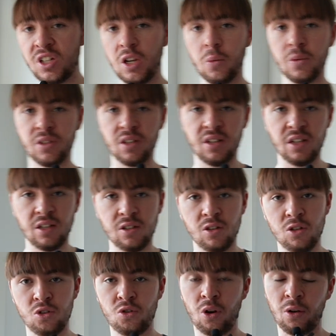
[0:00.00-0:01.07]
year was a
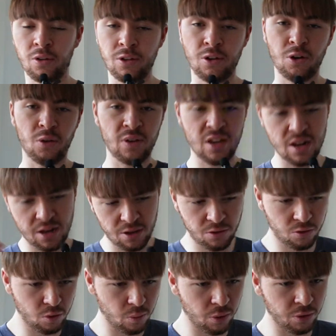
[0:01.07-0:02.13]
decent struggle, you know, getting
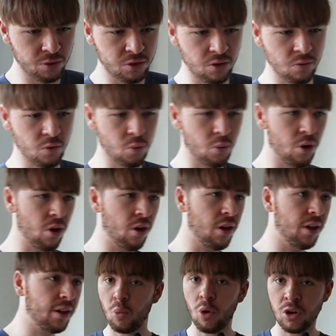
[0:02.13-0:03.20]
through most of the
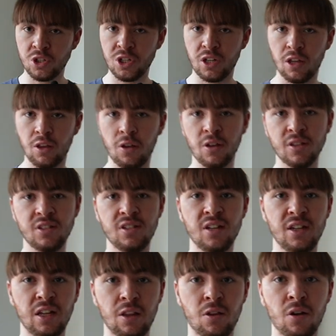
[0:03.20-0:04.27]
work, watching a lot and
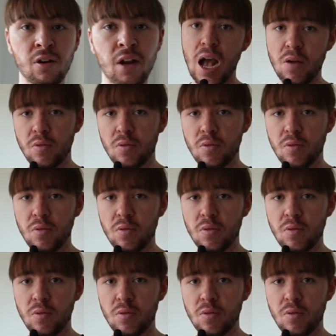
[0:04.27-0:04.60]
sitting a lot.